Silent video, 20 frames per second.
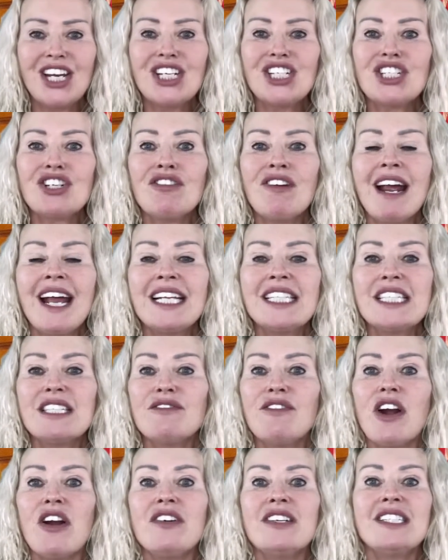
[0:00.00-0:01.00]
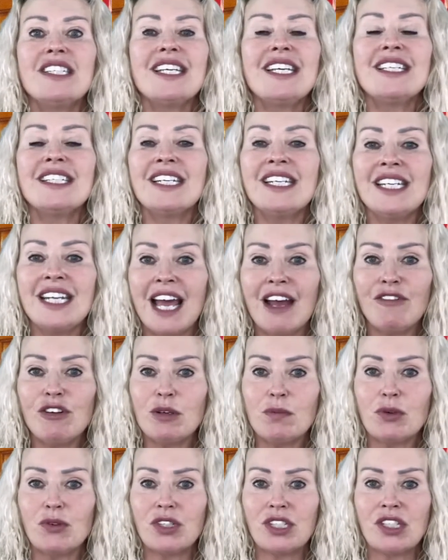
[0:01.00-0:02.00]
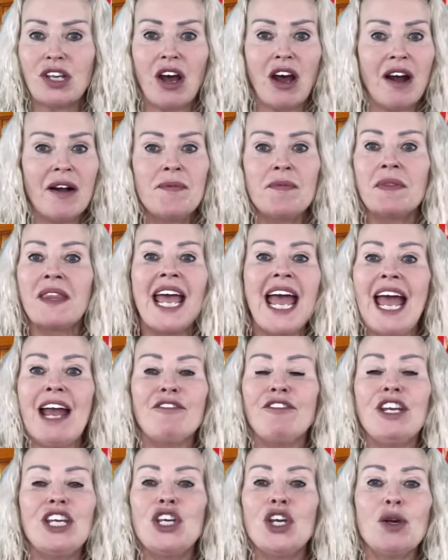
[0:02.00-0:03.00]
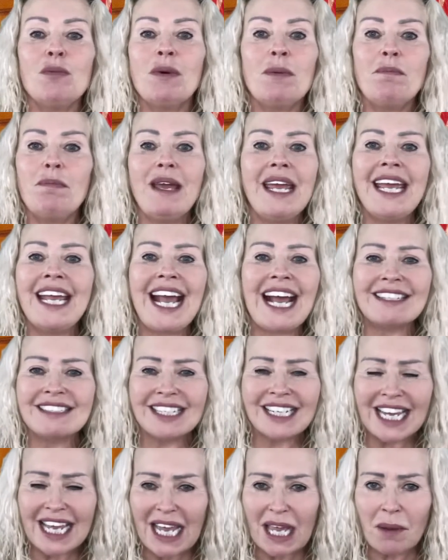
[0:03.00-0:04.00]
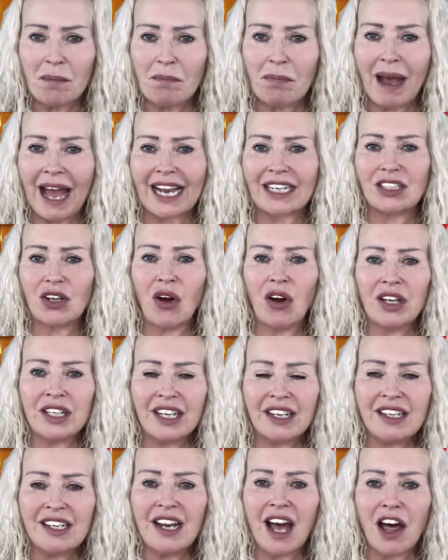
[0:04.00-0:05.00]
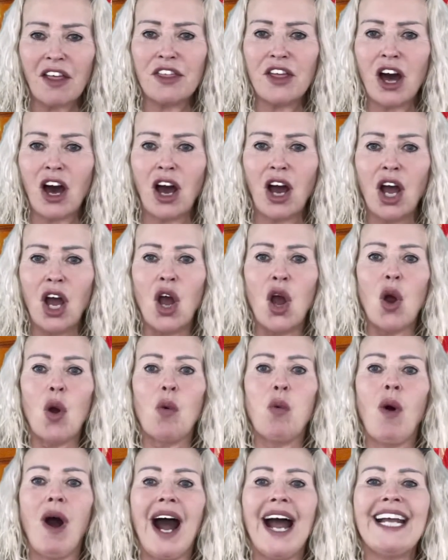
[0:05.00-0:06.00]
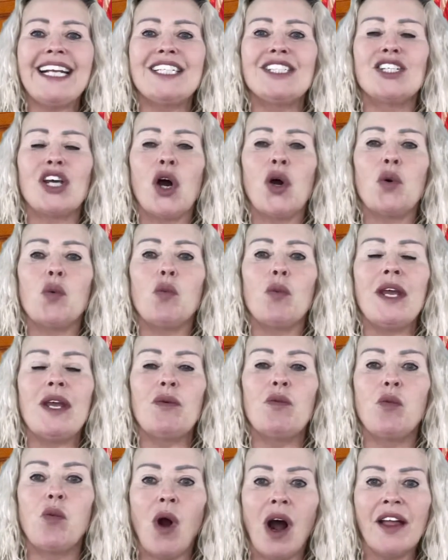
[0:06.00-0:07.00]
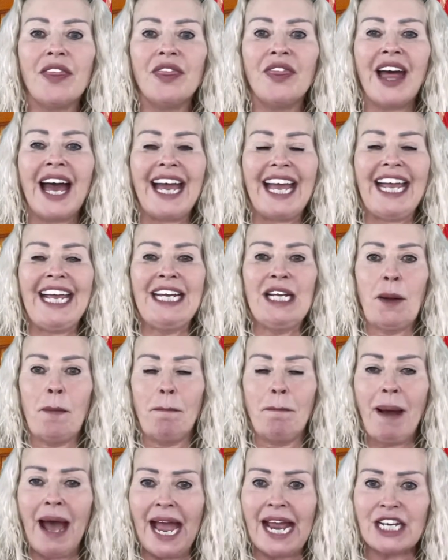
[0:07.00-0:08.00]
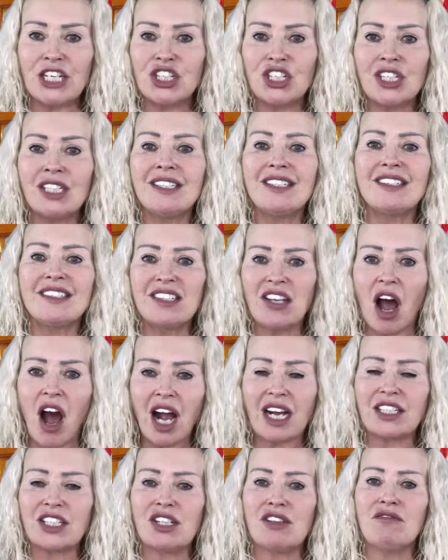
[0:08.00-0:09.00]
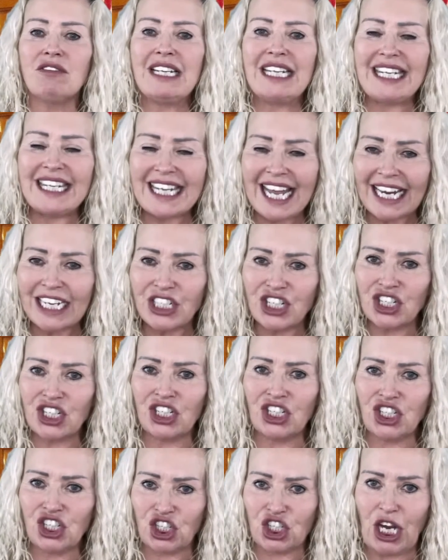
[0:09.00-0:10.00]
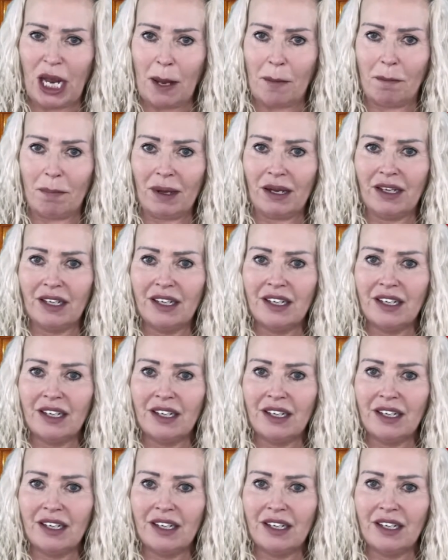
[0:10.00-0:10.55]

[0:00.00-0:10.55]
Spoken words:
Transference is inevitable, sir. Every human being has an impact on another. Why don't we want that in a patient-doctor relationship?